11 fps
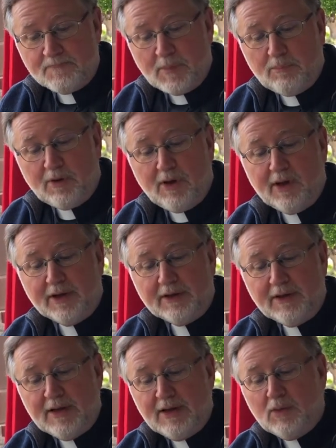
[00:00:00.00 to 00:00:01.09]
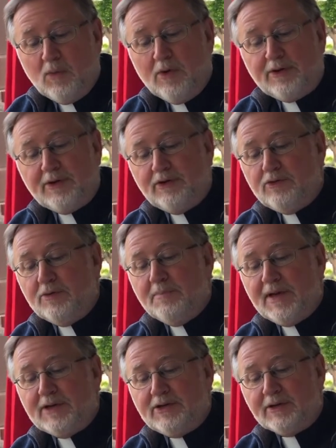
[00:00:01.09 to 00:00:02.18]
Pride, wanting to
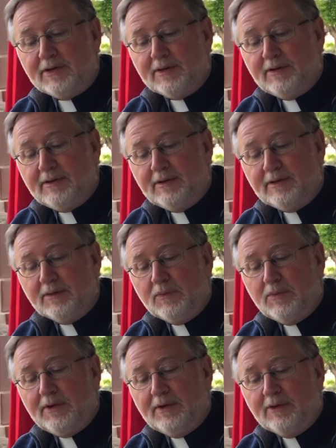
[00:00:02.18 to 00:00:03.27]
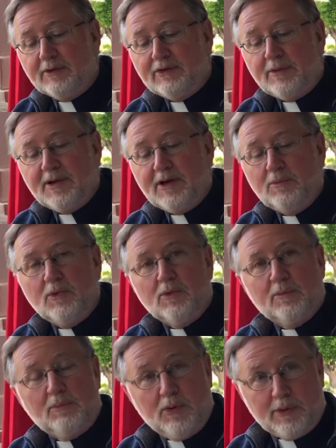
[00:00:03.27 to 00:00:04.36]
imagine that we are somehow more
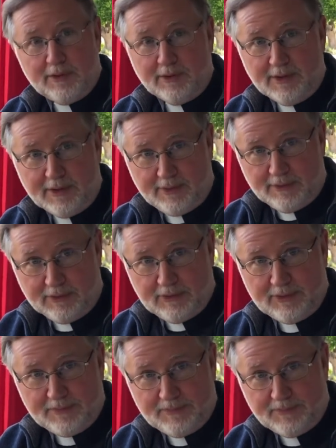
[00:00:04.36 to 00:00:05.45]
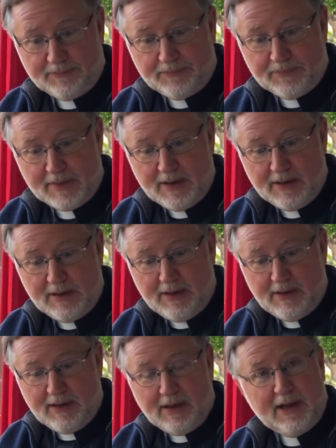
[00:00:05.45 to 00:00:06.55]
important than others.
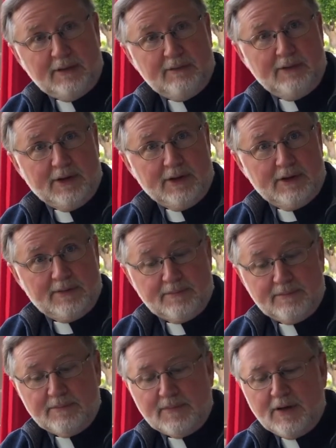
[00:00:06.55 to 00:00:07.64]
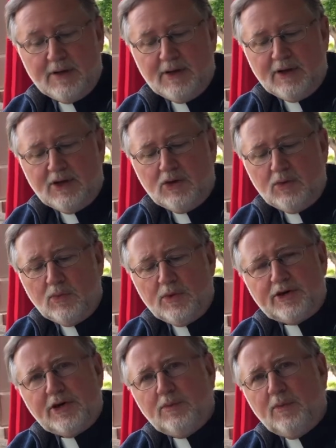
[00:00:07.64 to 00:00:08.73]
Envy,
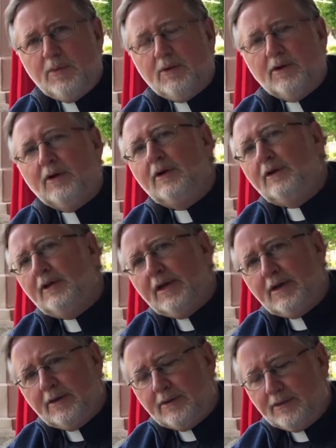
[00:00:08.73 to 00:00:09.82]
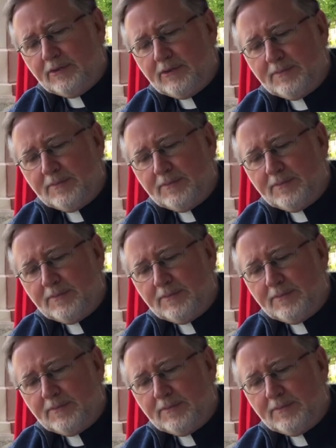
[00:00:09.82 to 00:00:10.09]
wishing we were like others.